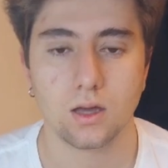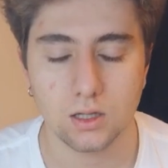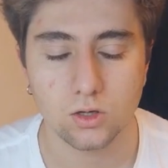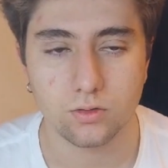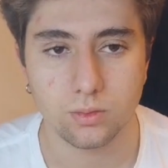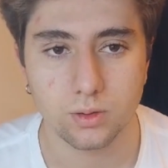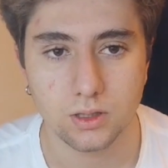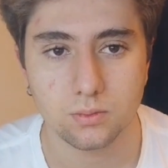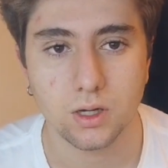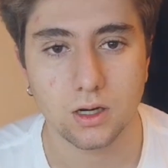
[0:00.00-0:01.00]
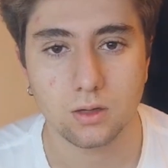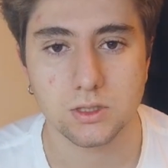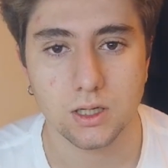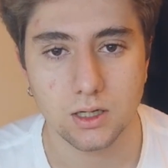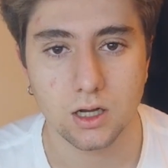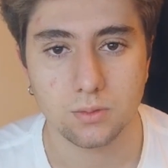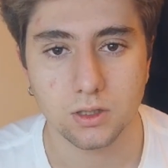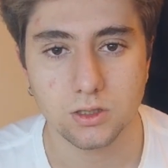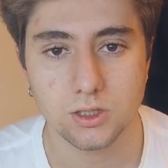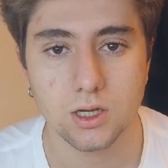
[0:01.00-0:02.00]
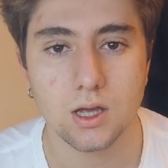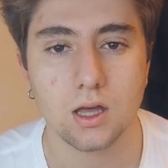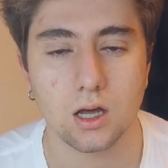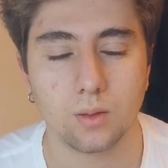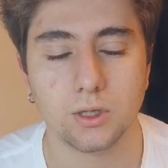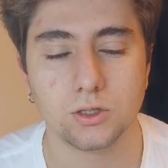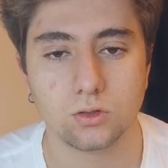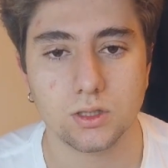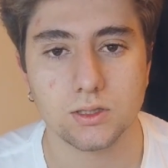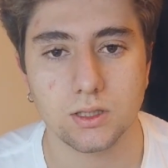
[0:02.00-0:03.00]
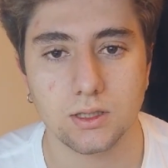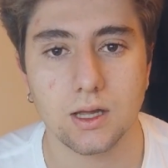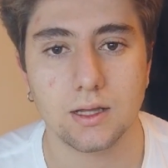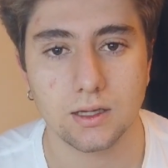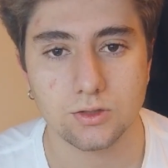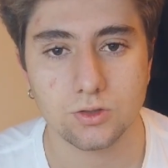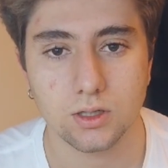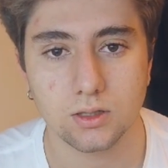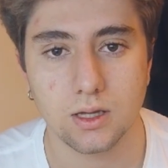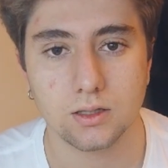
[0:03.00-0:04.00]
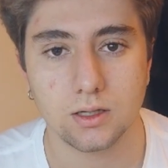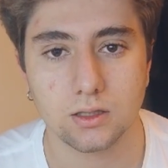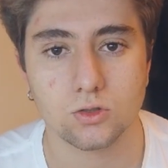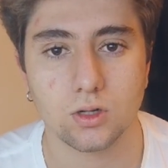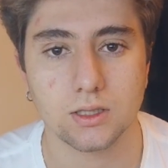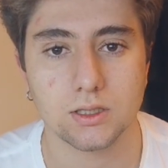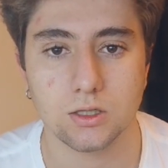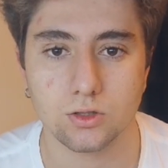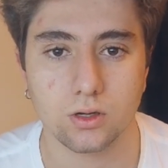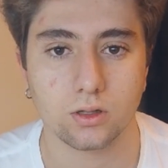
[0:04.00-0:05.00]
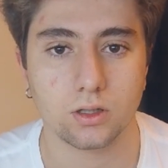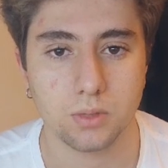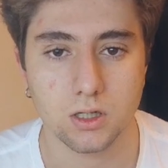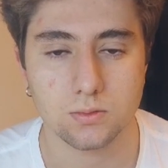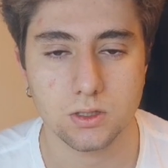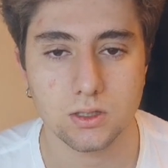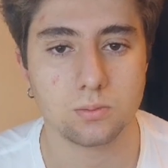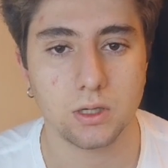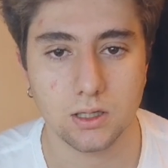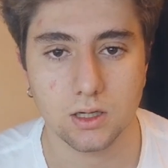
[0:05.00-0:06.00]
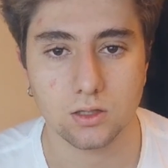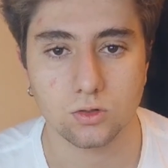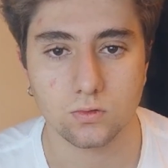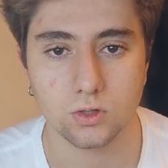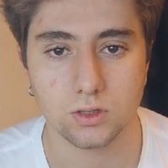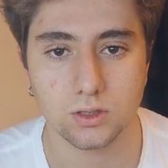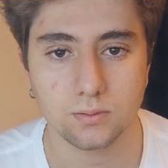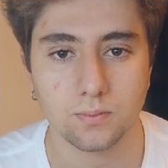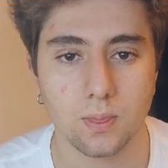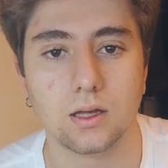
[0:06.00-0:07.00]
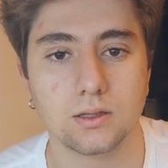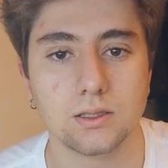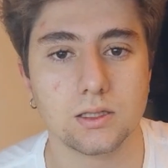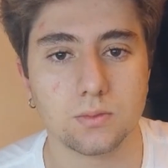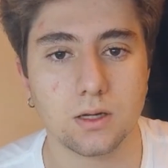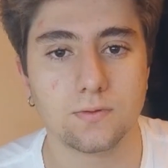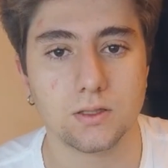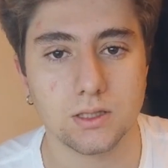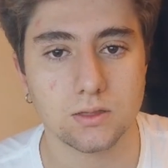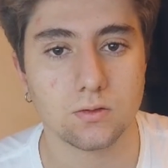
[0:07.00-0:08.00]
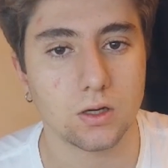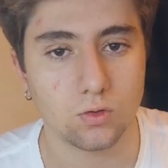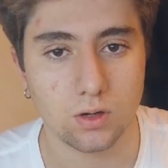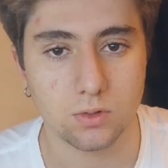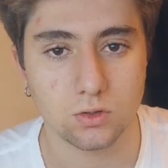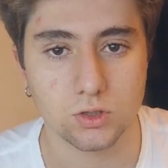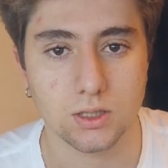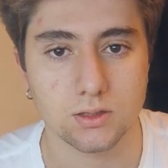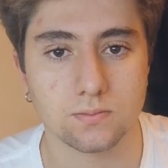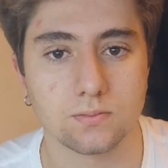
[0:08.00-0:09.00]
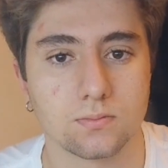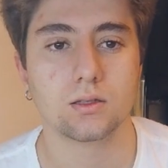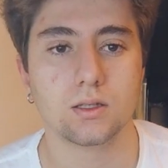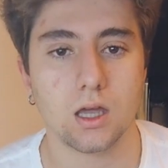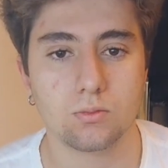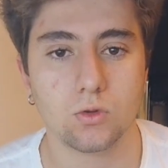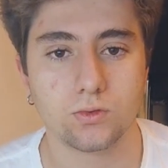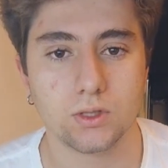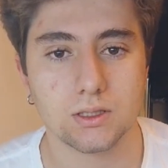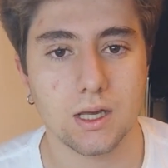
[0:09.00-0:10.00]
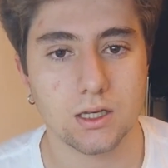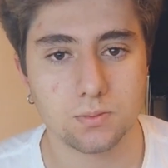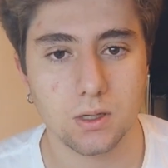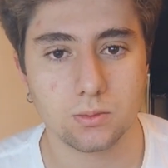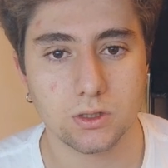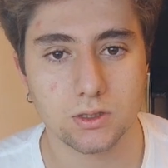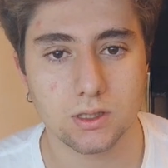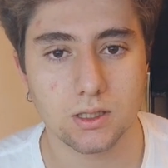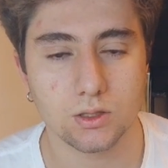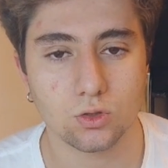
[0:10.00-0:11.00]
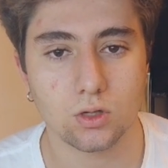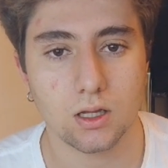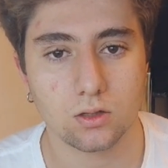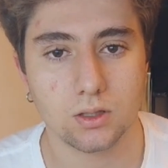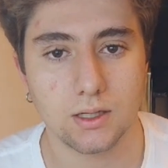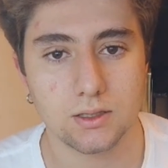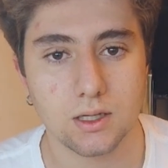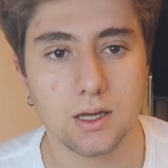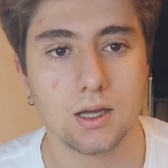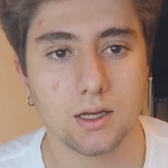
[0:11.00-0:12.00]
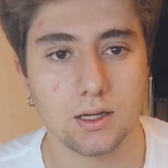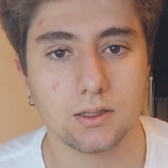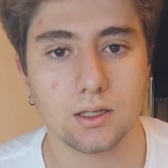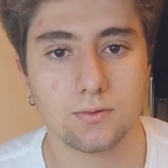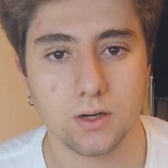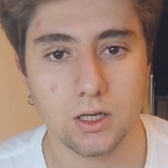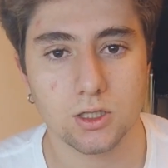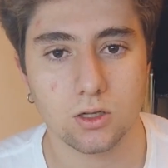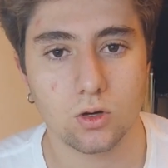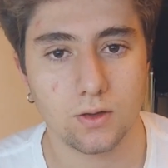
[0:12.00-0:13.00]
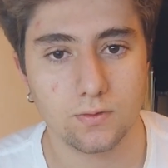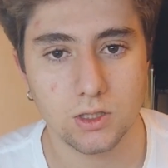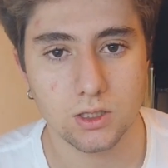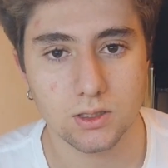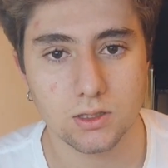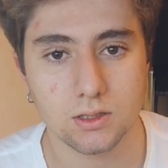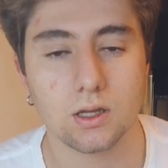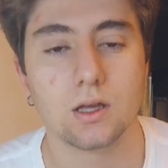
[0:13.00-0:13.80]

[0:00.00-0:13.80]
Hello everybody, my name is Alp Alıç. I'm a student in Electrical and Electronics Engineering Department in Bilkent University, and this is my Physics 101 project. The aim of this experiment is to calculate kinetic friction coefficients